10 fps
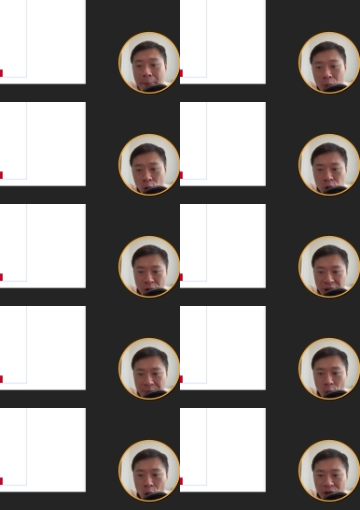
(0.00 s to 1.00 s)
most of
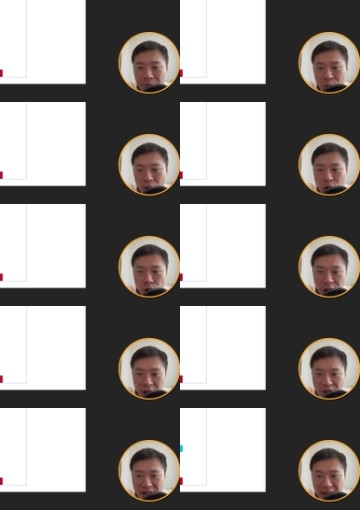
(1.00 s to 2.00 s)
them hover between
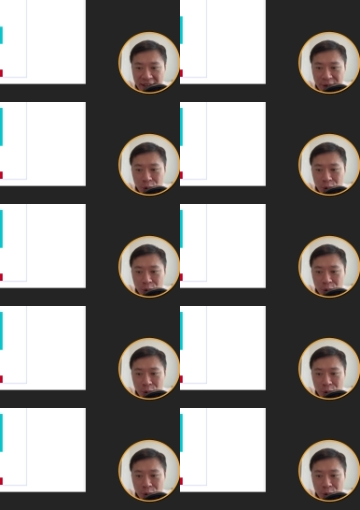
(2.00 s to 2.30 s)
3,009